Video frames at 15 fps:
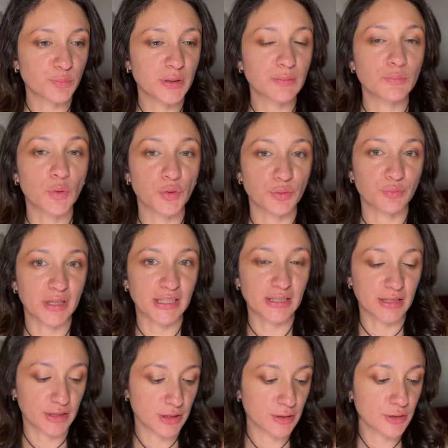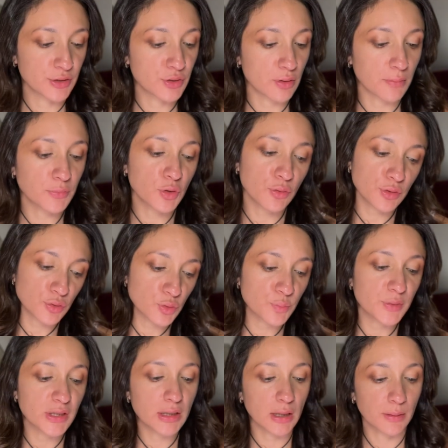bit more reddish, so I'm going to
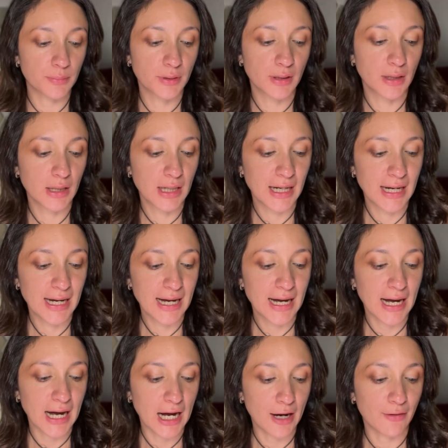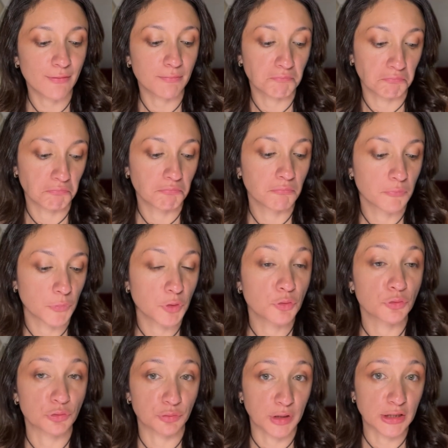pick up a
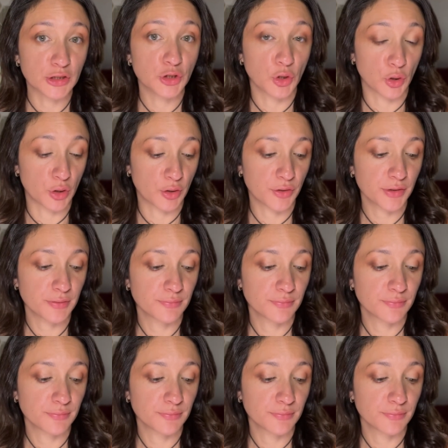red color.